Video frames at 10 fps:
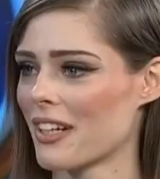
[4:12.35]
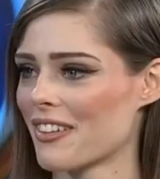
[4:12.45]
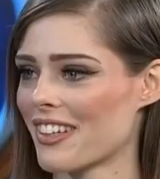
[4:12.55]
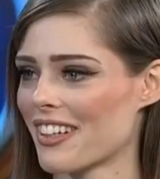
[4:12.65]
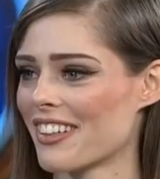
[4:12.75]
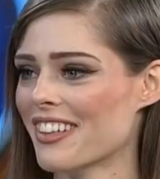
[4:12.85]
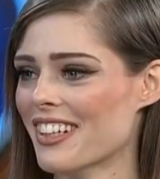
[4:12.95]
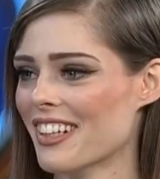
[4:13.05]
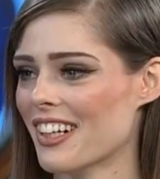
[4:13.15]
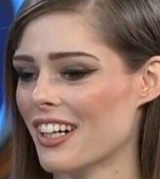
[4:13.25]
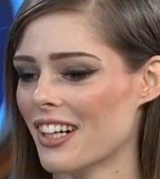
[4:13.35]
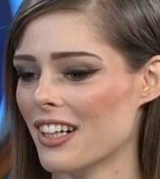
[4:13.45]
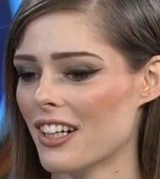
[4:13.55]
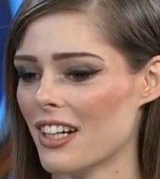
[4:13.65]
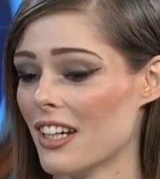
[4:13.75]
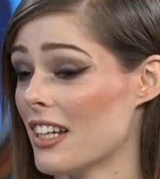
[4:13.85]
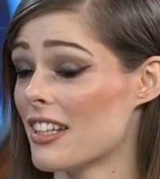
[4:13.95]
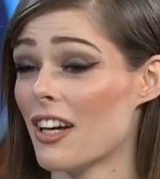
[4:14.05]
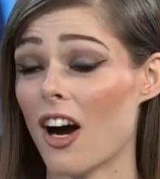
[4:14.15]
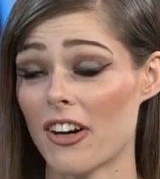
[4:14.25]
out there, uh,
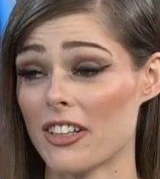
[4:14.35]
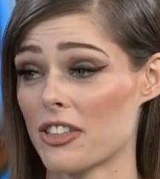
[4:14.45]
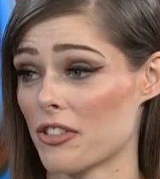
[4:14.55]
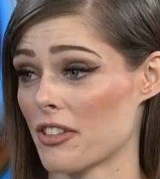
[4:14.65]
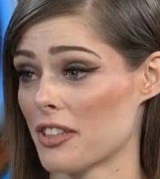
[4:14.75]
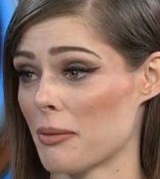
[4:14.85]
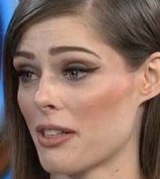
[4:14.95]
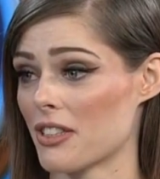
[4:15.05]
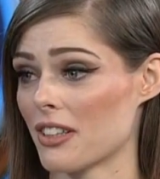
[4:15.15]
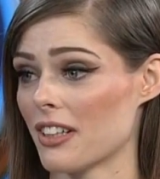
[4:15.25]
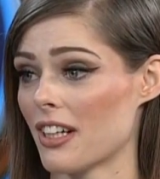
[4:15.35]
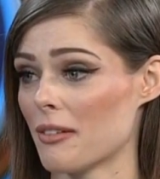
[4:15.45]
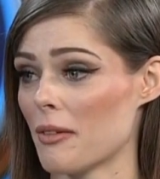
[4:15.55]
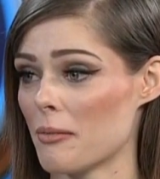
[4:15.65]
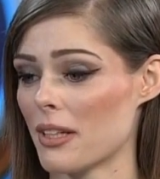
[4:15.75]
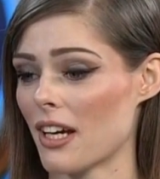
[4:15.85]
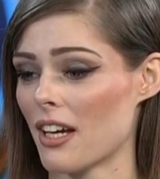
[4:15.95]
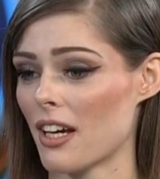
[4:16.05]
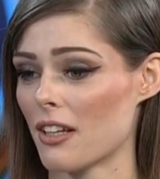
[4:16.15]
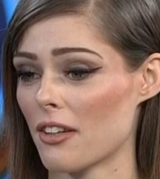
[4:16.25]
in our industry especially. I, I mean,
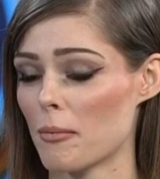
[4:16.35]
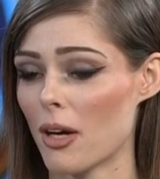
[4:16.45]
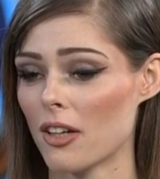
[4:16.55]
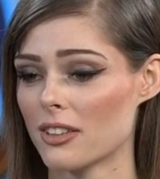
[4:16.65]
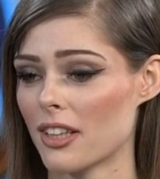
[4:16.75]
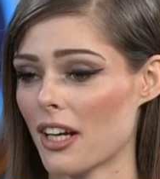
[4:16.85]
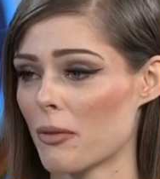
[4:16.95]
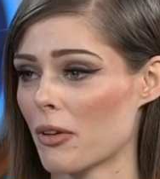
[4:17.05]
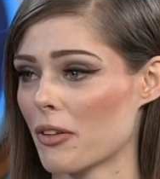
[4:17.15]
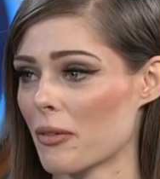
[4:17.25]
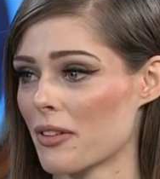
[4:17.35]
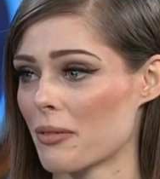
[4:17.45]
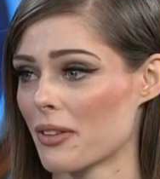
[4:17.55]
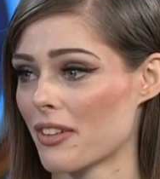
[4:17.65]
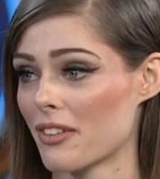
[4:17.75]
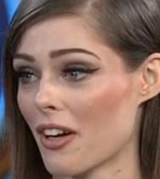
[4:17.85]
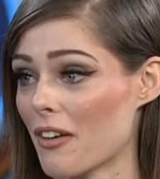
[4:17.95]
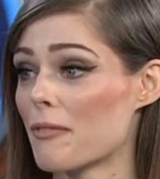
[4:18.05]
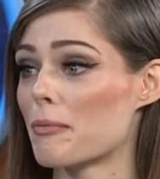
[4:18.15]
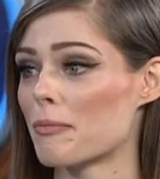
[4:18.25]
I, I, the models that I work with were,
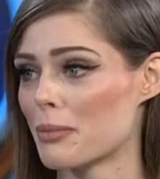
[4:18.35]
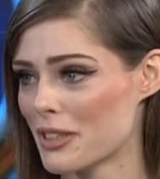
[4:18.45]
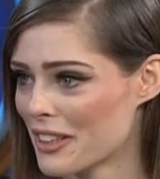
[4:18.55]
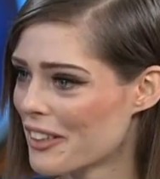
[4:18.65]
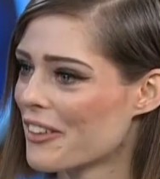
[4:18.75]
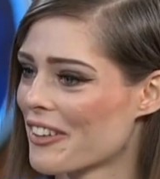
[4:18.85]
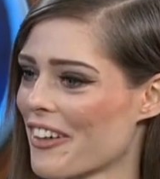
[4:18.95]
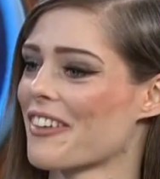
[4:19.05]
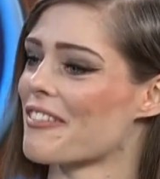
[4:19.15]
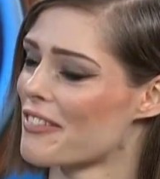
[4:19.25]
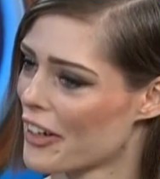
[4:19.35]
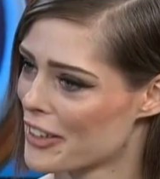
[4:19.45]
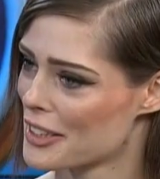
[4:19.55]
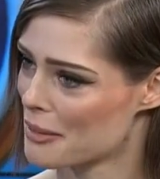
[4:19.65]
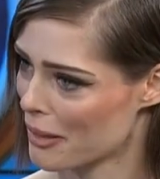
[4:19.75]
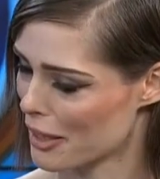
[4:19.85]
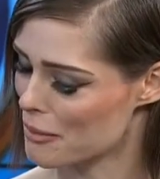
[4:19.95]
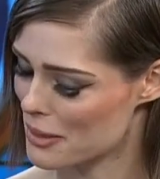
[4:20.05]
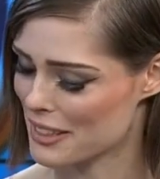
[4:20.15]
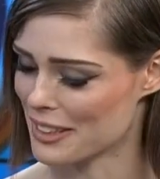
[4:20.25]
are particularly very
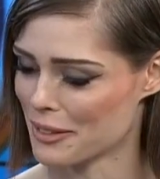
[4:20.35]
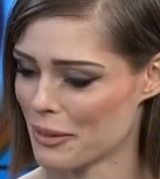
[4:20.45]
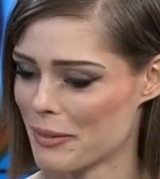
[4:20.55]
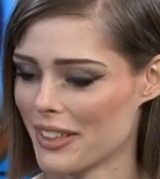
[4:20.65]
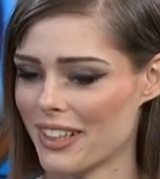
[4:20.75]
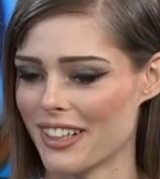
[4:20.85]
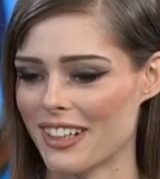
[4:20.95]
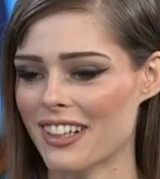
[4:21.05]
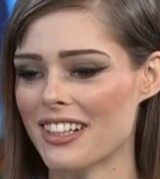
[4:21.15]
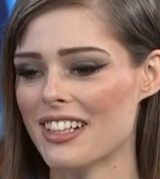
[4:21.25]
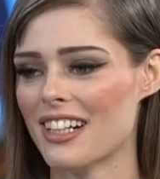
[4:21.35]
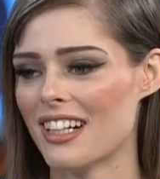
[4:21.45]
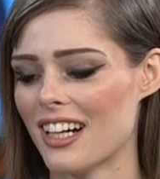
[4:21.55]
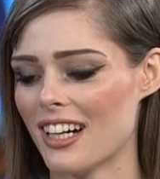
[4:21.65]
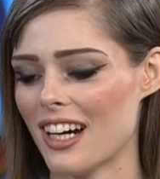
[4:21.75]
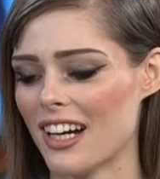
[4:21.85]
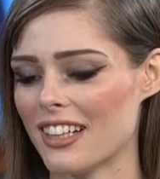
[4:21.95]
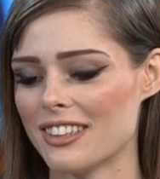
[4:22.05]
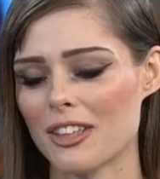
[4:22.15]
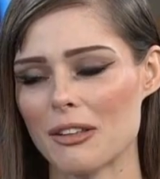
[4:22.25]
smart business women, and. Uh, uh,
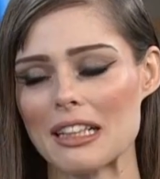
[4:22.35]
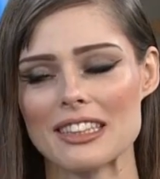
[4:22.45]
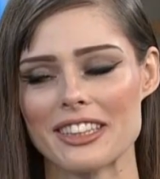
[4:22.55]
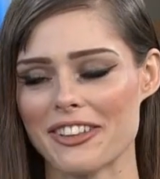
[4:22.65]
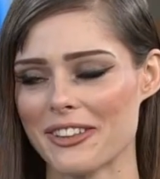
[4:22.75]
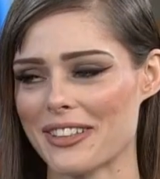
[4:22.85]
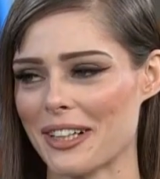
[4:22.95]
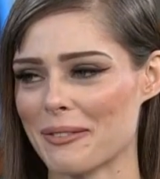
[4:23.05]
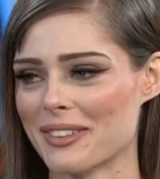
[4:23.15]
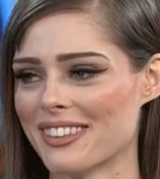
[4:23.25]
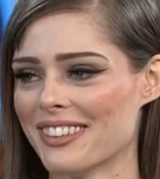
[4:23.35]
I don't like stereotypes.